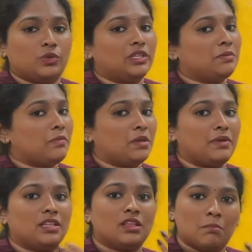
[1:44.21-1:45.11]
it may
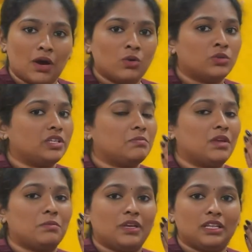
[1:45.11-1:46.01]
be in the mouth, it
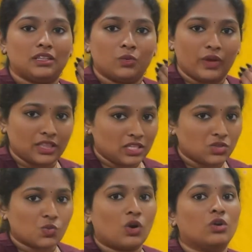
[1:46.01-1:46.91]
may be in the way they
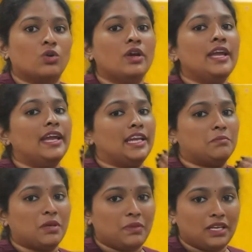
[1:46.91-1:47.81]
swallow, it
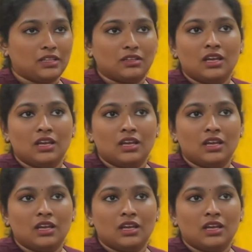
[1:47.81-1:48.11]
may be in